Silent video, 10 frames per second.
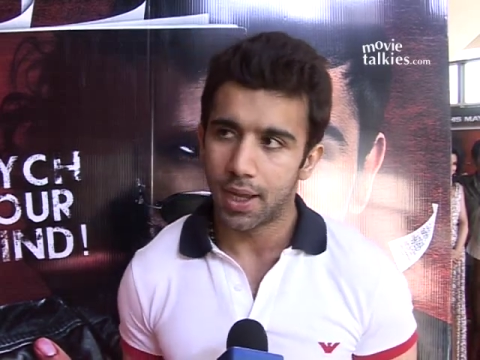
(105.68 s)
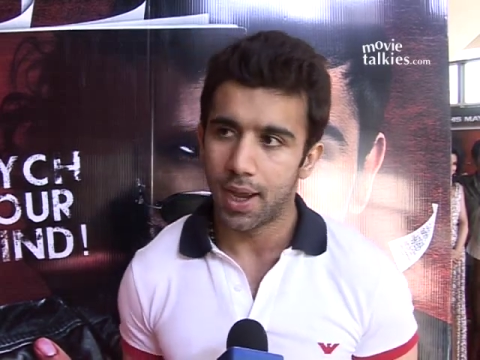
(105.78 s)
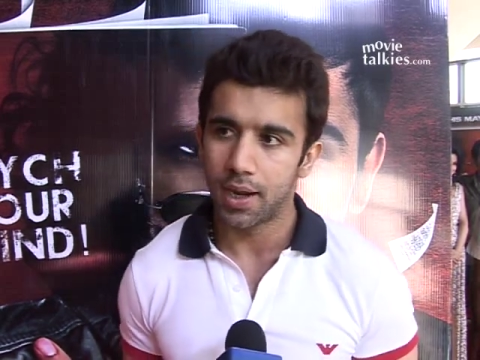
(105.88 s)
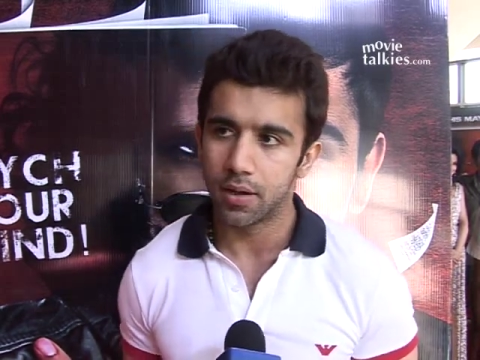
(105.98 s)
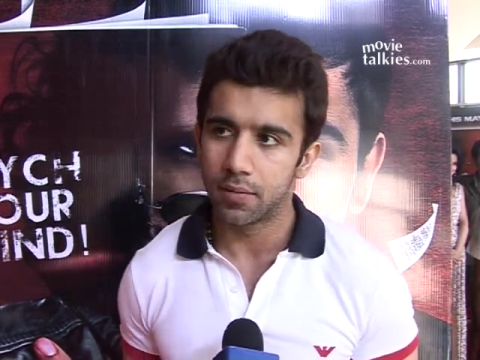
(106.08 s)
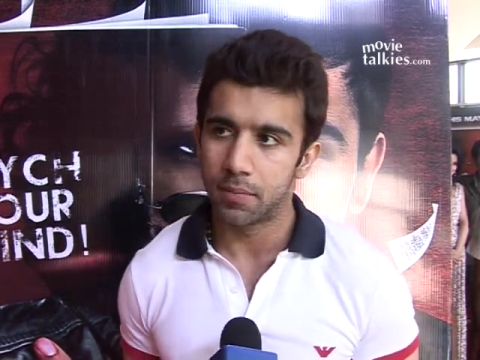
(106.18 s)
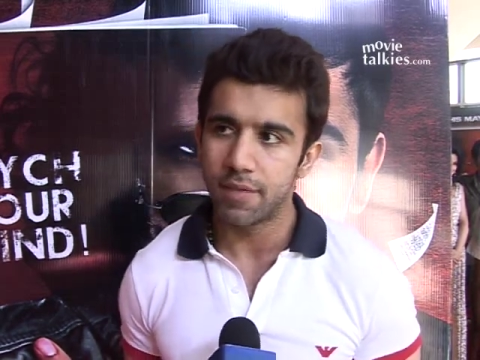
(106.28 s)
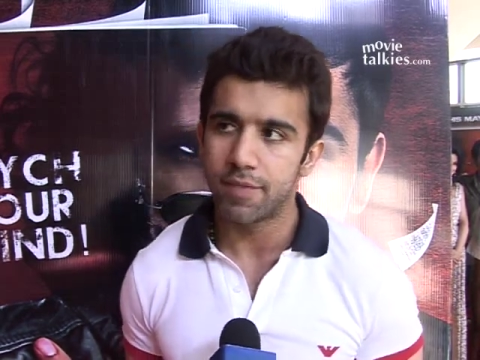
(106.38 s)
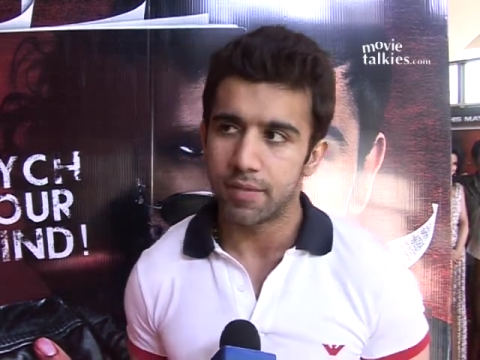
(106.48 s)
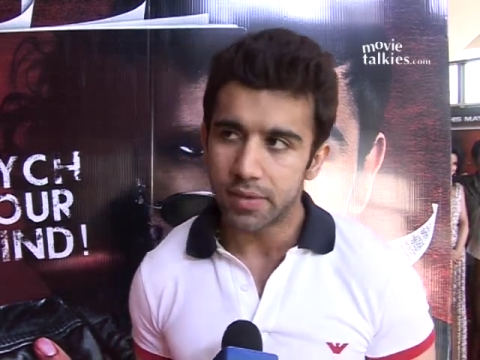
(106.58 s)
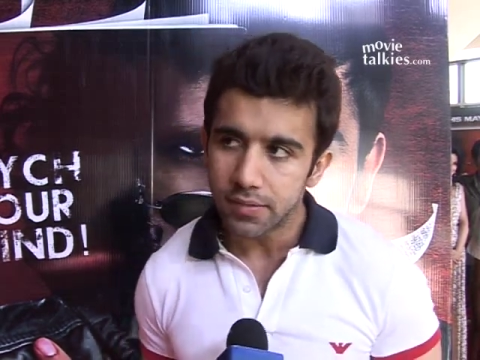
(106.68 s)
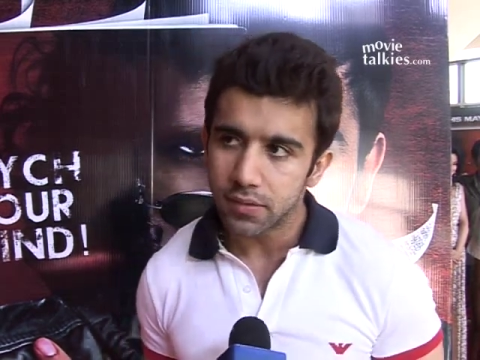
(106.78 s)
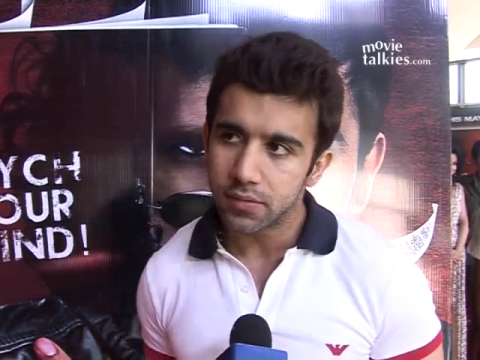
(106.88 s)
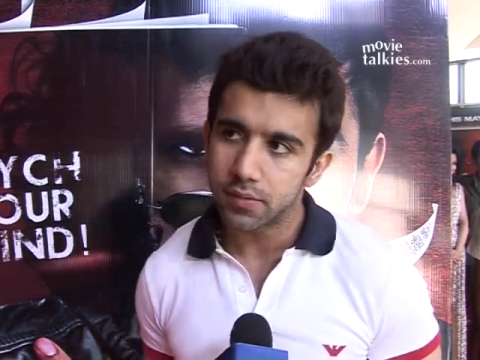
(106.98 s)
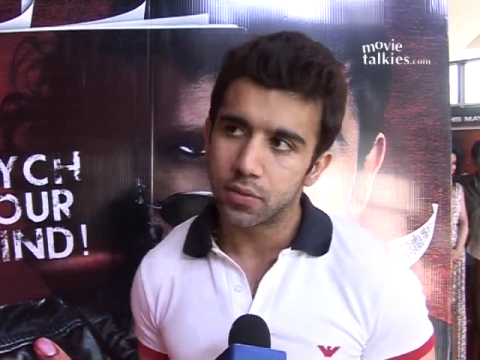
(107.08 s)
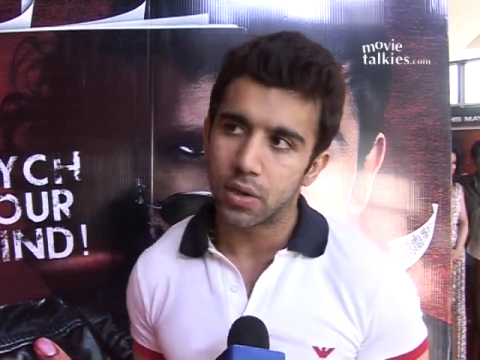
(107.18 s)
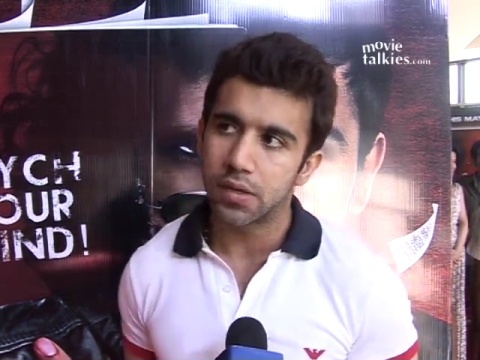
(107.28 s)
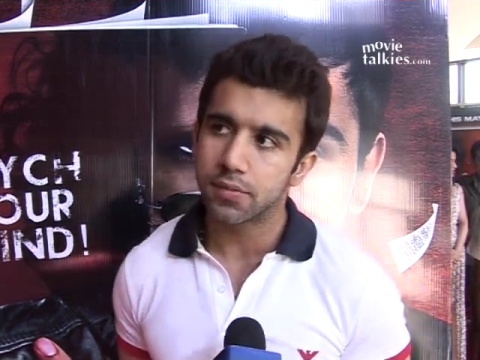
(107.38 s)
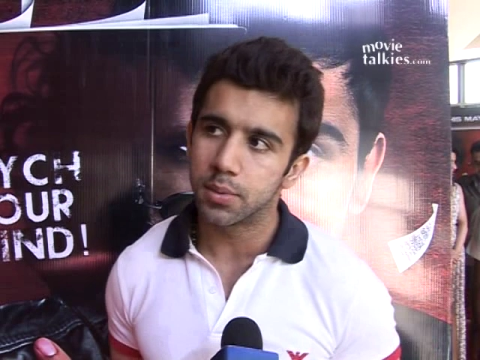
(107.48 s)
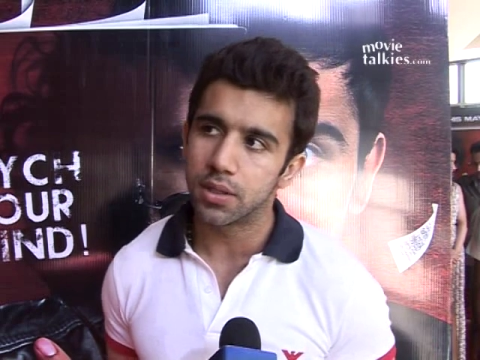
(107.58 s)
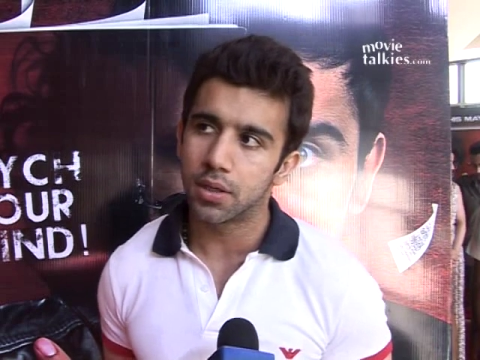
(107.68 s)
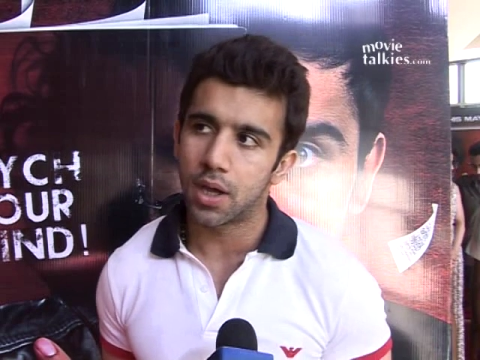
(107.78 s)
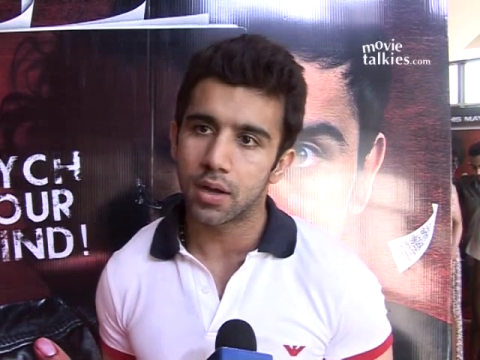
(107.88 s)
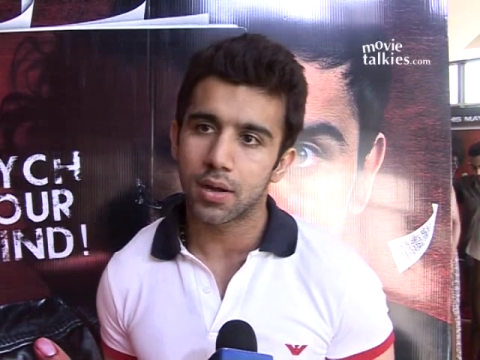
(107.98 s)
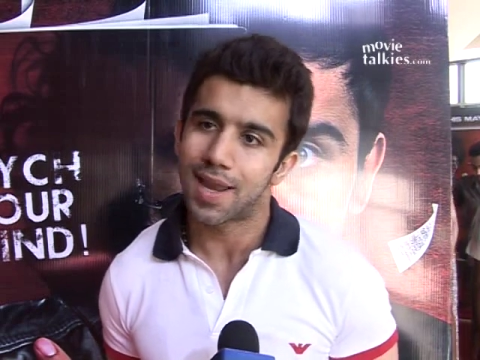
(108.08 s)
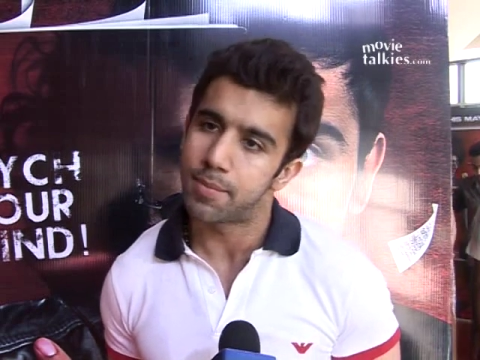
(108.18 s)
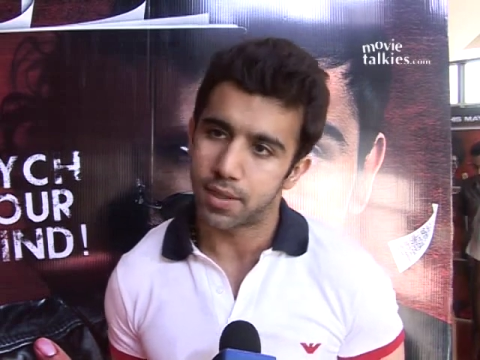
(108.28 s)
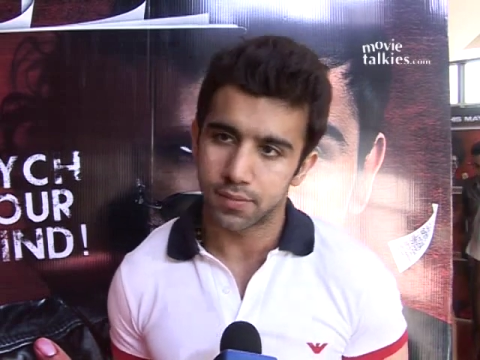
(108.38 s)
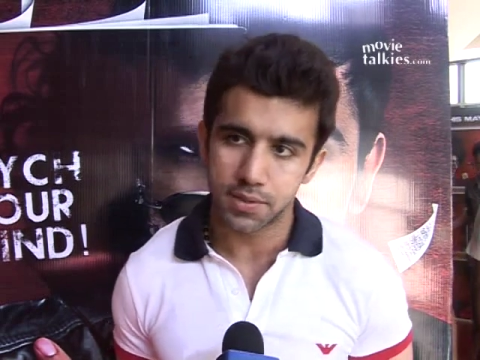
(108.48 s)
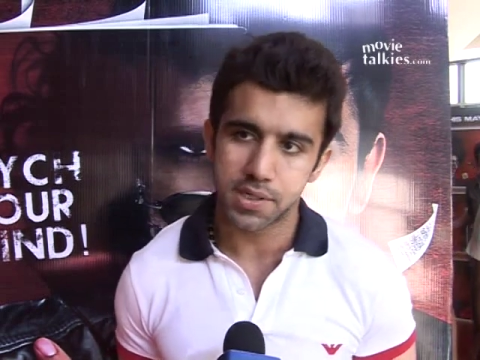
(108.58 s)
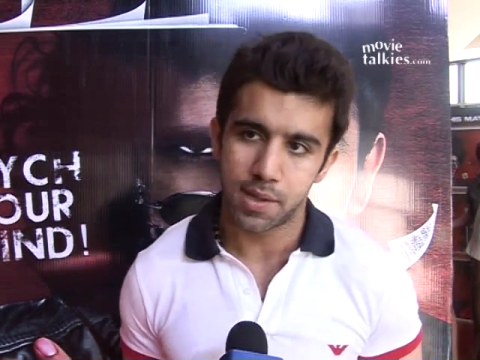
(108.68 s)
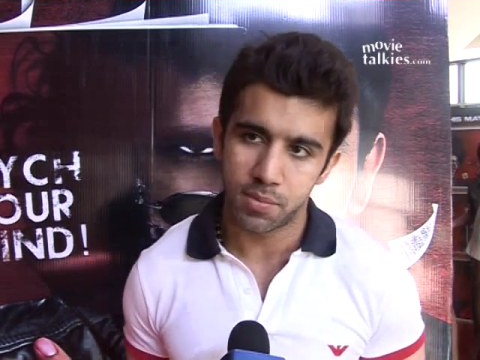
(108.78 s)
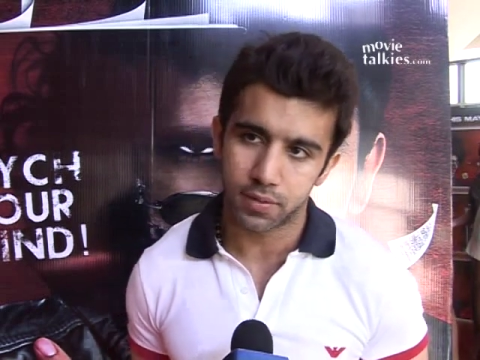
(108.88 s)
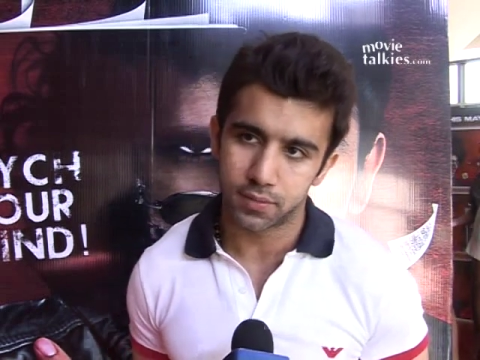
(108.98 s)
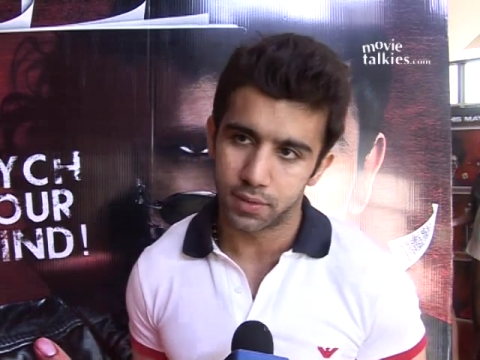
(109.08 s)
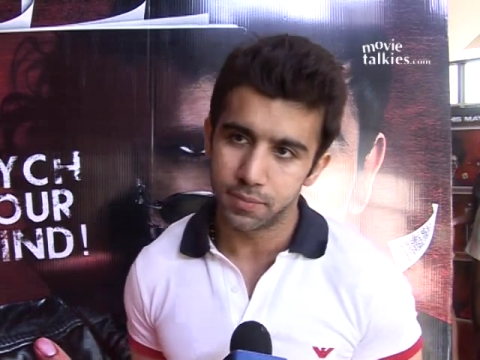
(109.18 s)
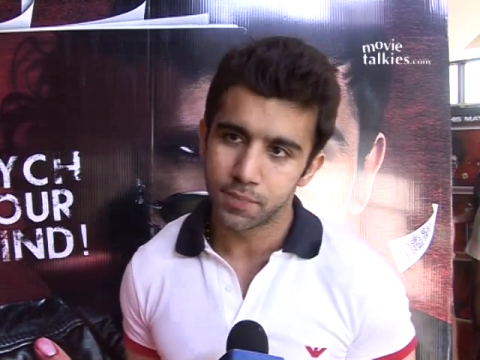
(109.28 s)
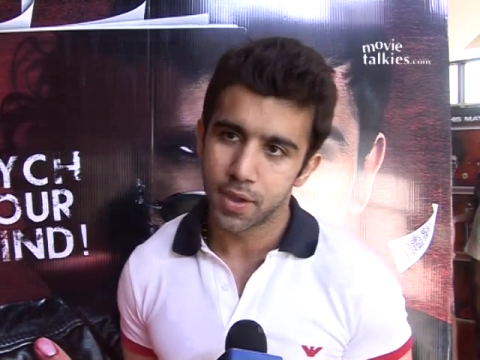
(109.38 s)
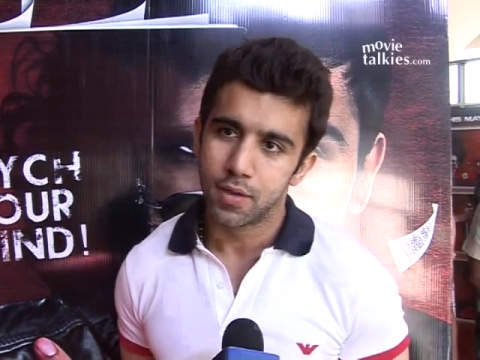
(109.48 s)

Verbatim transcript: and my favorite scenes, if you ask me, are clim- is the climax scene.